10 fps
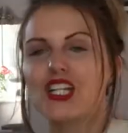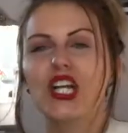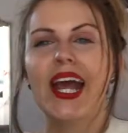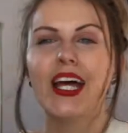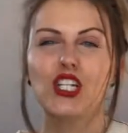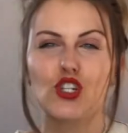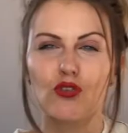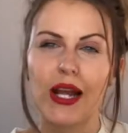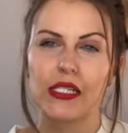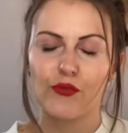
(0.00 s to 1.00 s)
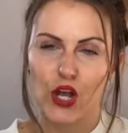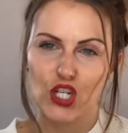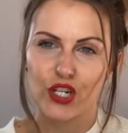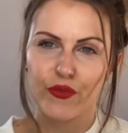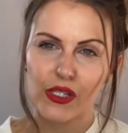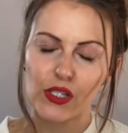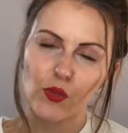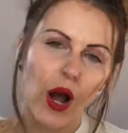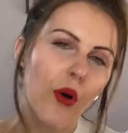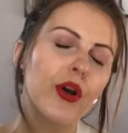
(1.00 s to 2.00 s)
actually had a dress version of this as
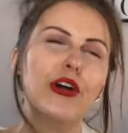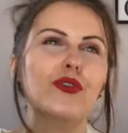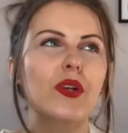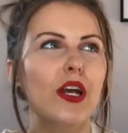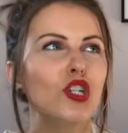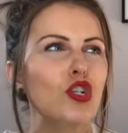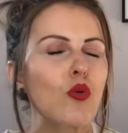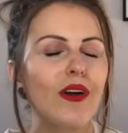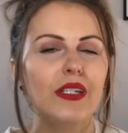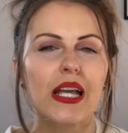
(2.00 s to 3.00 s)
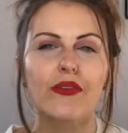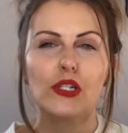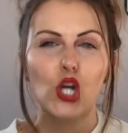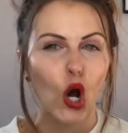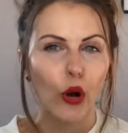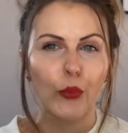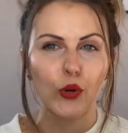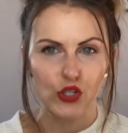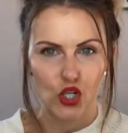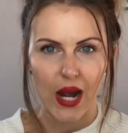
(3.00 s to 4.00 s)
well, and I was really unsure whether to get the top
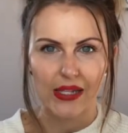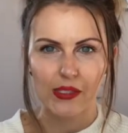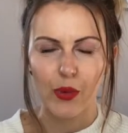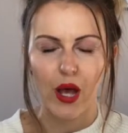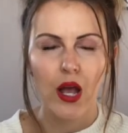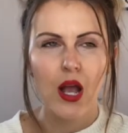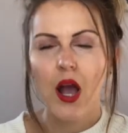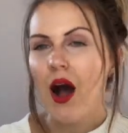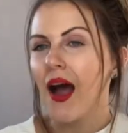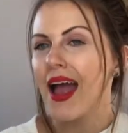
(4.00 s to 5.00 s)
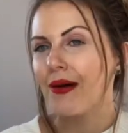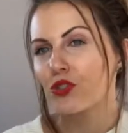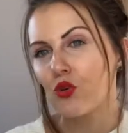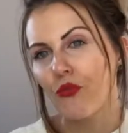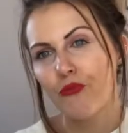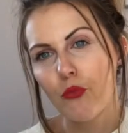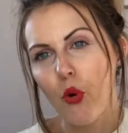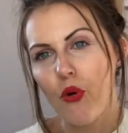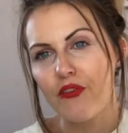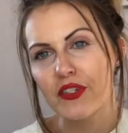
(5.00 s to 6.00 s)
or the dress, but I am sort of
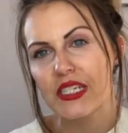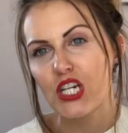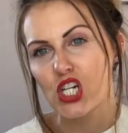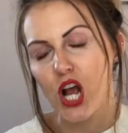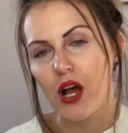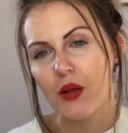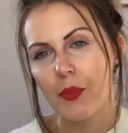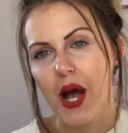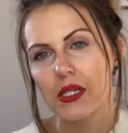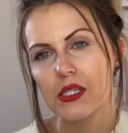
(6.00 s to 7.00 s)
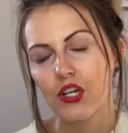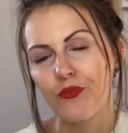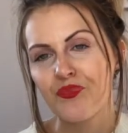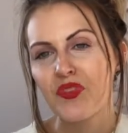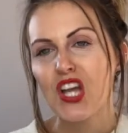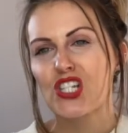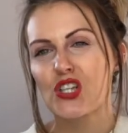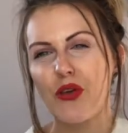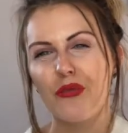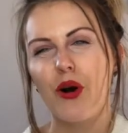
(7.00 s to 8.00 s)
more of a t-shirt person,
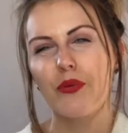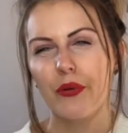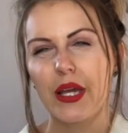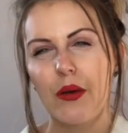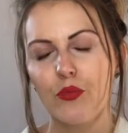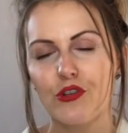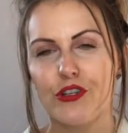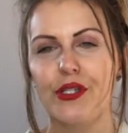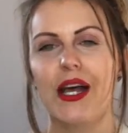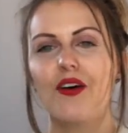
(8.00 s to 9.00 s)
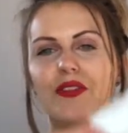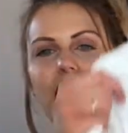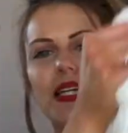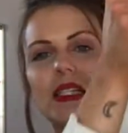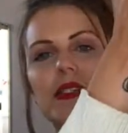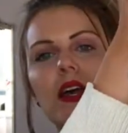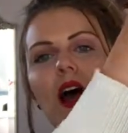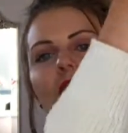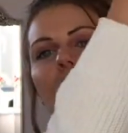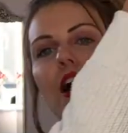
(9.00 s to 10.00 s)
so I thought I'd probably get more use out of this.
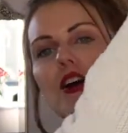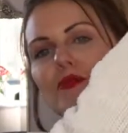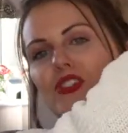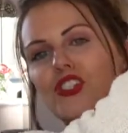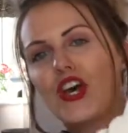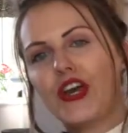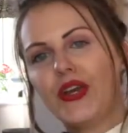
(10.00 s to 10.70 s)
So